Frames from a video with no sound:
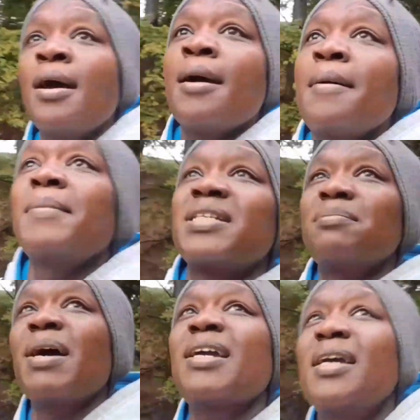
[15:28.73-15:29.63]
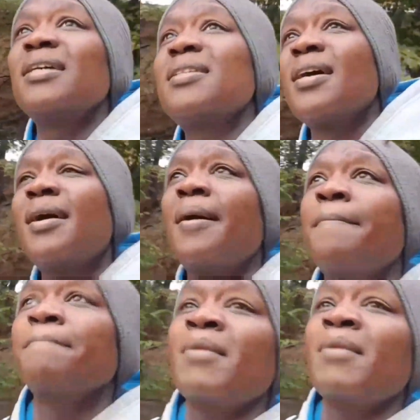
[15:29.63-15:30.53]
But in my case,
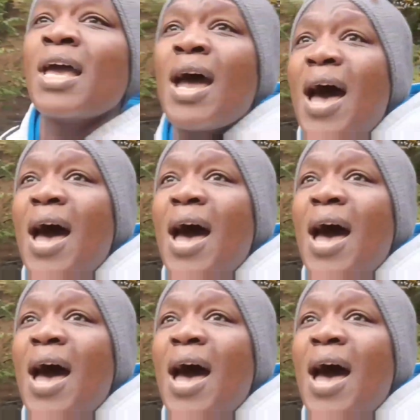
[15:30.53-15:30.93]
I